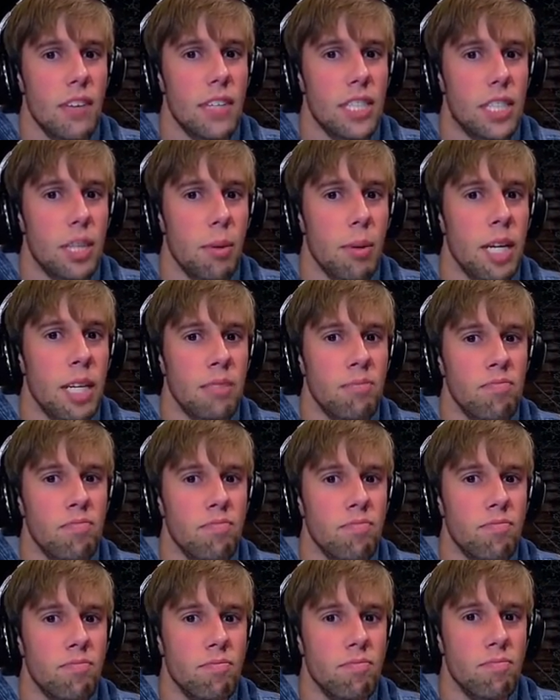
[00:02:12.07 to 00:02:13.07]
Give it to me.
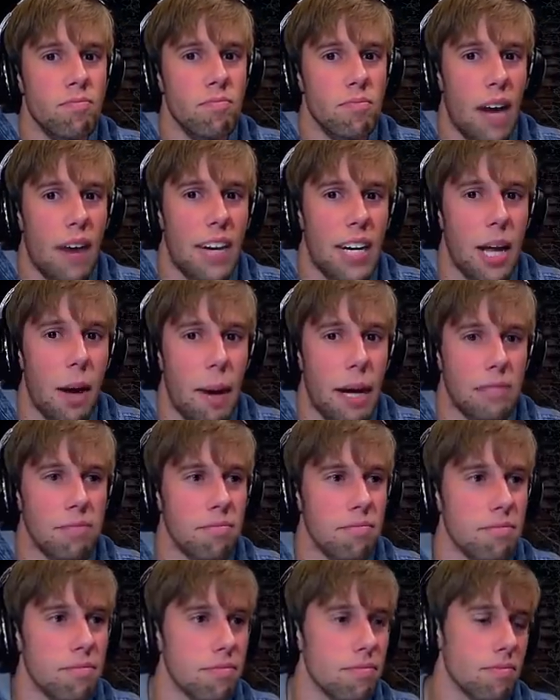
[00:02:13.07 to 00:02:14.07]
Die, die.
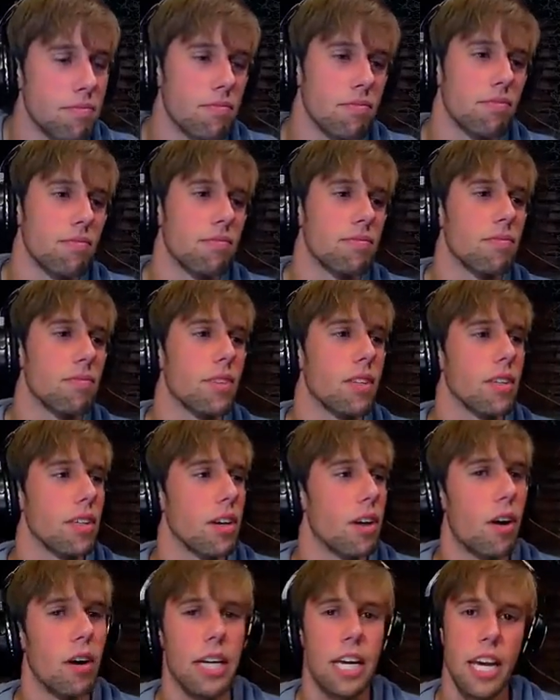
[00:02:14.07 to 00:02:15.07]

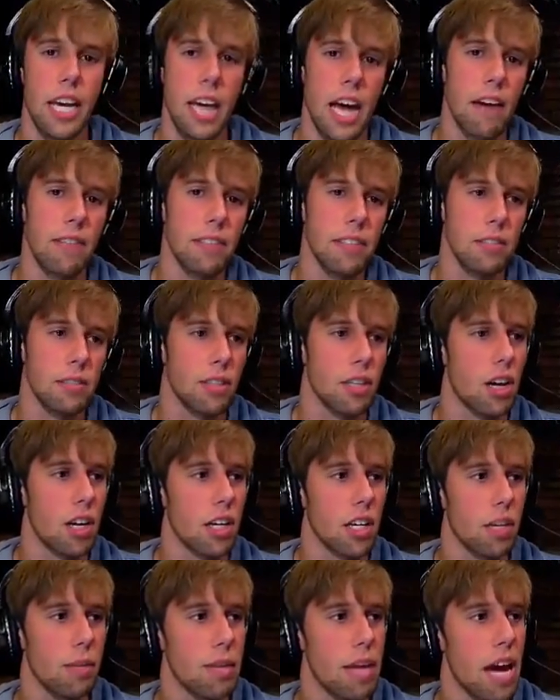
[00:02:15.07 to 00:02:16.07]
Oh, I can't have it. You're
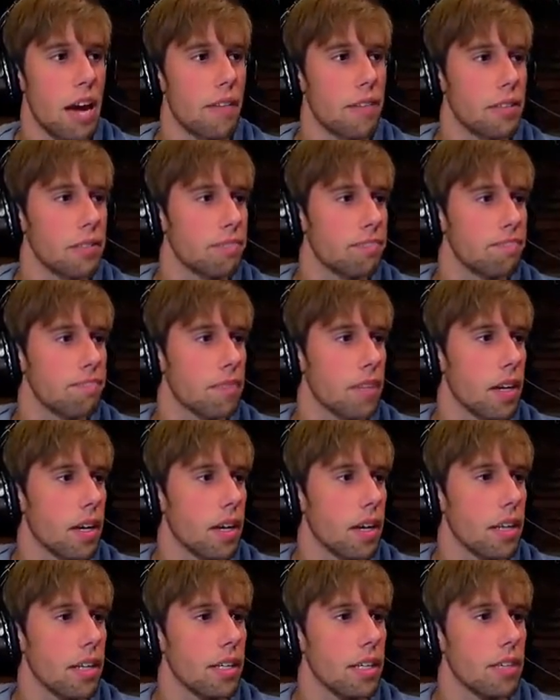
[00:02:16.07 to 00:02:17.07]
not gonna let me have it.
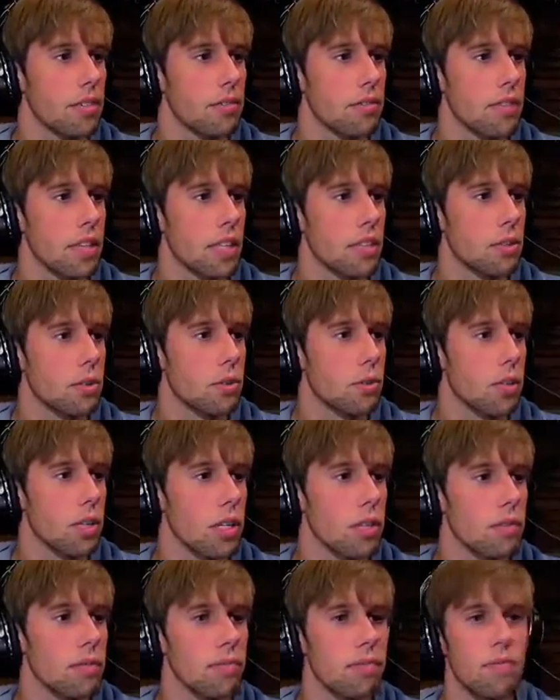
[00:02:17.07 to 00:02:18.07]
All right, that's that's cool
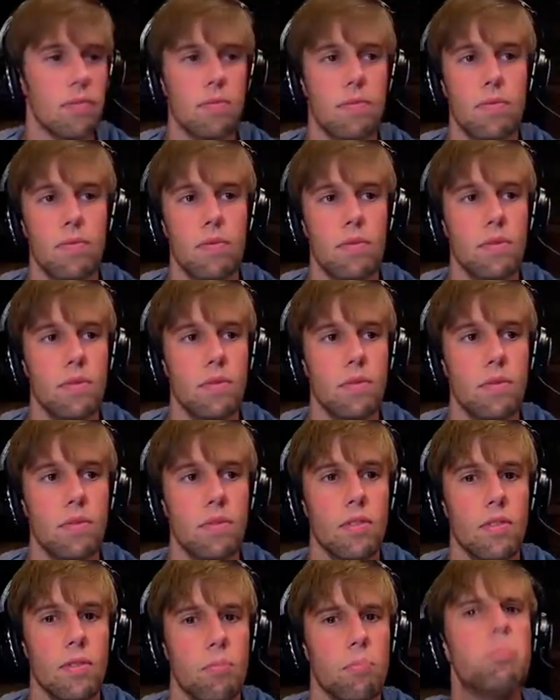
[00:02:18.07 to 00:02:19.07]
then.
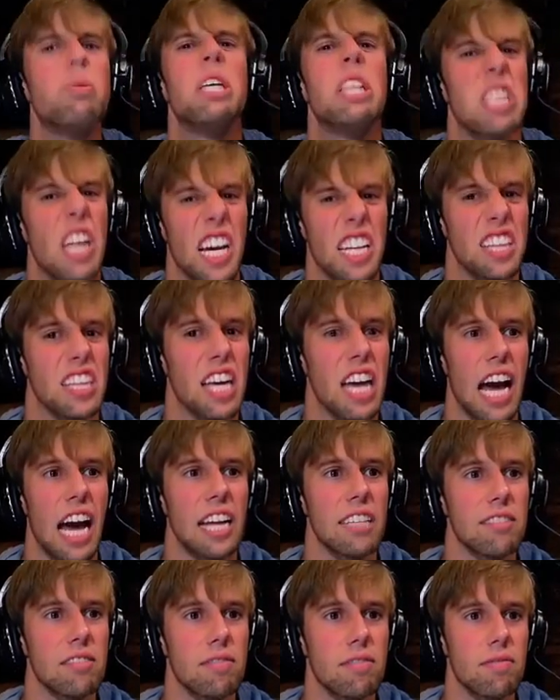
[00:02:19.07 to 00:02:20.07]
Be like
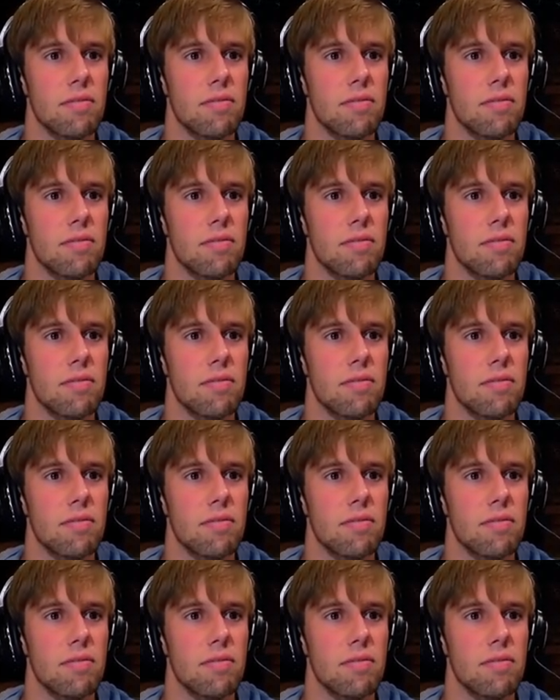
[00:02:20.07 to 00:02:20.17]
that.